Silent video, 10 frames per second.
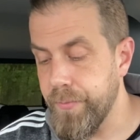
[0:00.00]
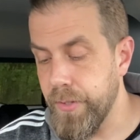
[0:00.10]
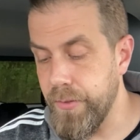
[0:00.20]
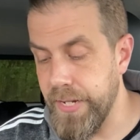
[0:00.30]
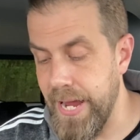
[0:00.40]

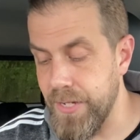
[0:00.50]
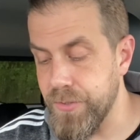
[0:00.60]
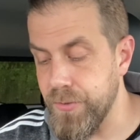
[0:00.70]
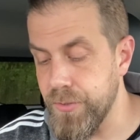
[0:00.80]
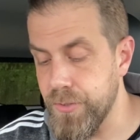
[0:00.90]
The
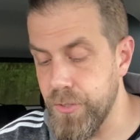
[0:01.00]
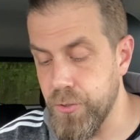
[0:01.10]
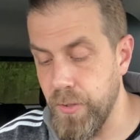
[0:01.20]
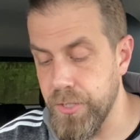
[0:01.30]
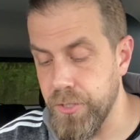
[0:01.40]
castles, the
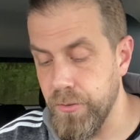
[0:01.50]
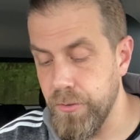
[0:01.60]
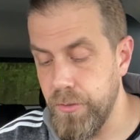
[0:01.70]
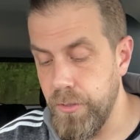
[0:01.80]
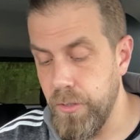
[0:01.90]
treasure,
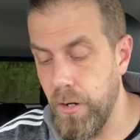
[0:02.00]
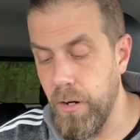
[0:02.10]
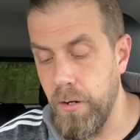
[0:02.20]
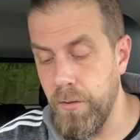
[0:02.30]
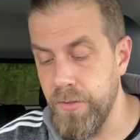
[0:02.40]

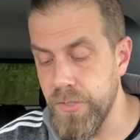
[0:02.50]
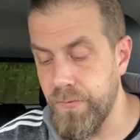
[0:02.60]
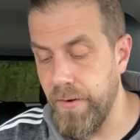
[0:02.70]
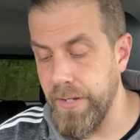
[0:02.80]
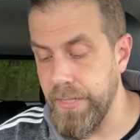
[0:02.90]
all this
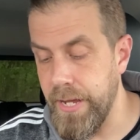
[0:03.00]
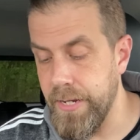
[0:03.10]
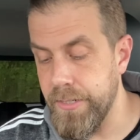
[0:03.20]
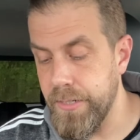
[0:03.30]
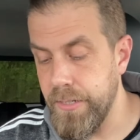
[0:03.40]
fine
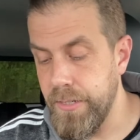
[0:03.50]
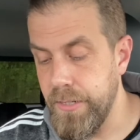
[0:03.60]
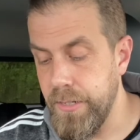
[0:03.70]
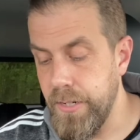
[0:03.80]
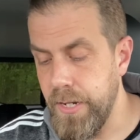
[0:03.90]
land.
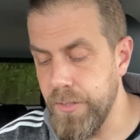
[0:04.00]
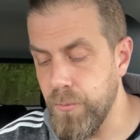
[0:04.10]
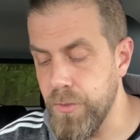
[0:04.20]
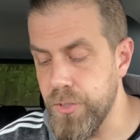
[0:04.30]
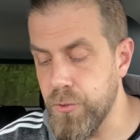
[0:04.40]
At the
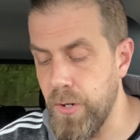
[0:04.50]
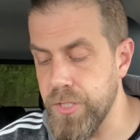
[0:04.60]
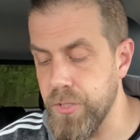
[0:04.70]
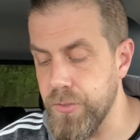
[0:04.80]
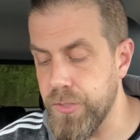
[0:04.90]
word
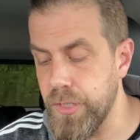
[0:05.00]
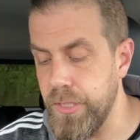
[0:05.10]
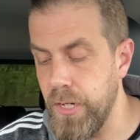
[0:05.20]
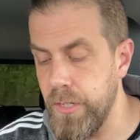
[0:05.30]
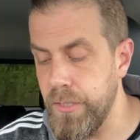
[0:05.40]
treasures, the
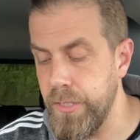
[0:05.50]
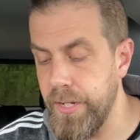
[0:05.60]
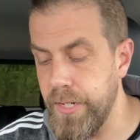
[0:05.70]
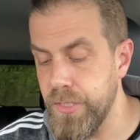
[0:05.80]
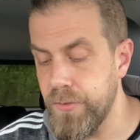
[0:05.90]
young
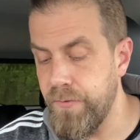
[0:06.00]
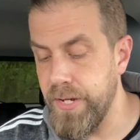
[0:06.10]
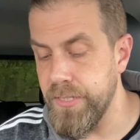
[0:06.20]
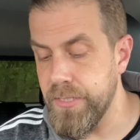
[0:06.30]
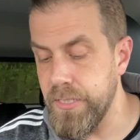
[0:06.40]
king's
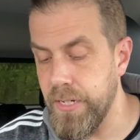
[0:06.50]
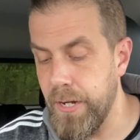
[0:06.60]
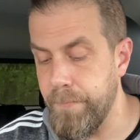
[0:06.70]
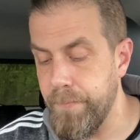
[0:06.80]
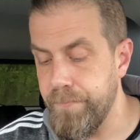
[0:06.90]
face lit
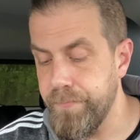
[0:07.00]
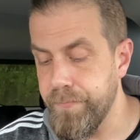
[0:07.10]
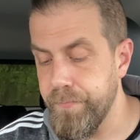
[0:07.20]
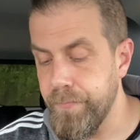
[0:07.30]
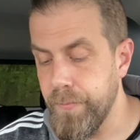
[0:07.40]
up.
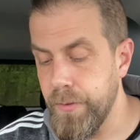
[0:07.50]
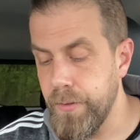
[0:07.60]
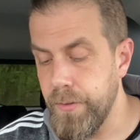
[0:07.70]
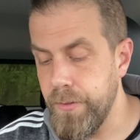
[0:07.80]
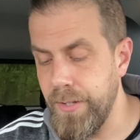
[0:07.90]

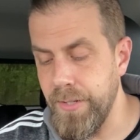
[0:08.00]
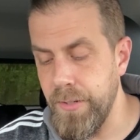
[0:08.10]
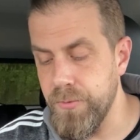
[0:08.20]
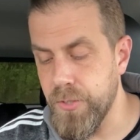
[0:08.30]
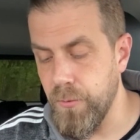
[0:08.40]
Not that he
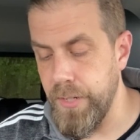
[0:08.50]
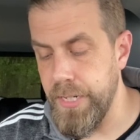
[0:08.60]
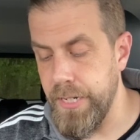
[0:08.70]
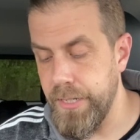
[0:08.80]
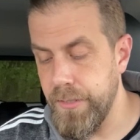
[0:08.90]
was
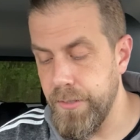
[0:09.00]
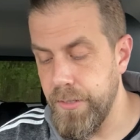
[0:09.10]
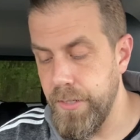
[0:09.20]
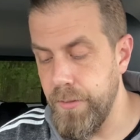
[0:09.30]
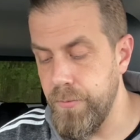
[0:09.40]
greedy.
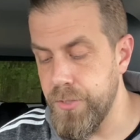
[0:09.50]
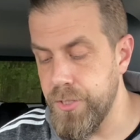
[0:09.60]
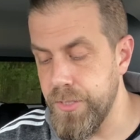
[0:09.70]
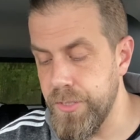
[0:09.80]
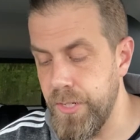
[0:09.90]
It was
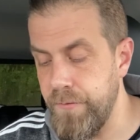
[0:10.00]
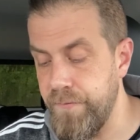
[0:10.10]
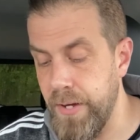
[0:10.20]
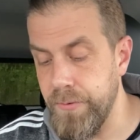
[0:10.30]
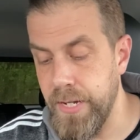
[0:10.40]
just that he
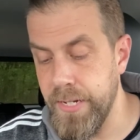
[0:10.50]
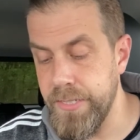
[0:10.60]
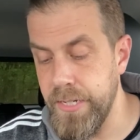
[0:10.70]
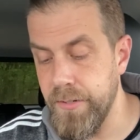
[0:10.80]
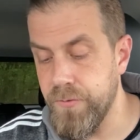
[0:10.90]
found the
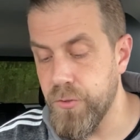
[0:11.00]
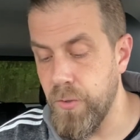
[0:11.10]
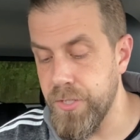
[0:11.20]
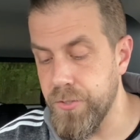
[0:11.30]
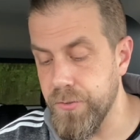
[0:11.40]
idea of
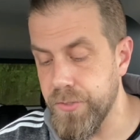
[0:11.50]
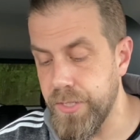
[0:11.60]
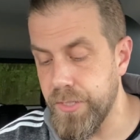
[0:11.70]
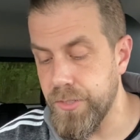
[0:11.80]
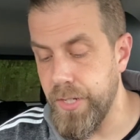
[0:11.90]
treasures
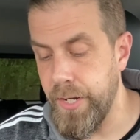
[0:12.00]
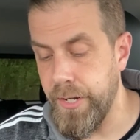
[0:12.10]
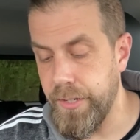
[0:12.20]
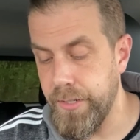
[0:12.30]
exciting.